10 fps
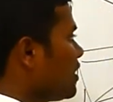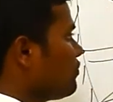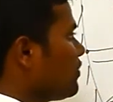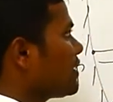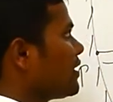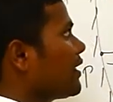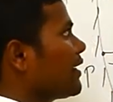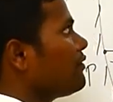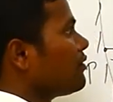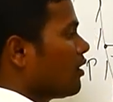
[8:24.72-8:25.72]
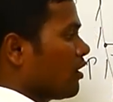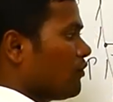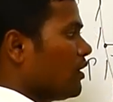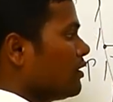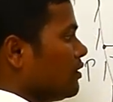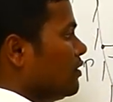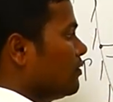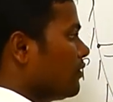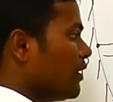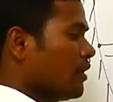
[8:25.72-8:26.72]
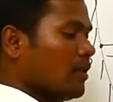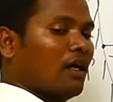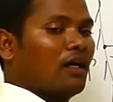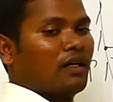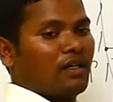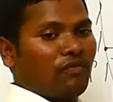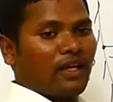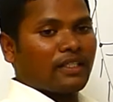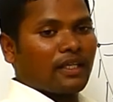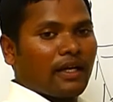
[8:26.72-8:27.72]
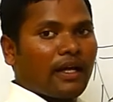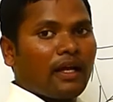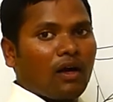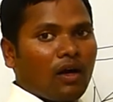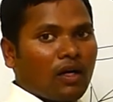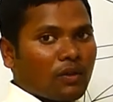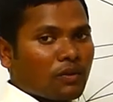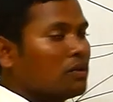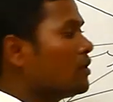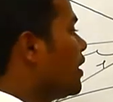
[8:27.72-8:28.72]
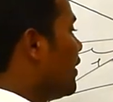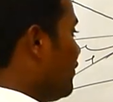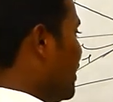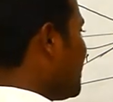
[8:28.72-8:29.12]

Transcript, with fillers: reflection ray R one, where the reflection ray R two, where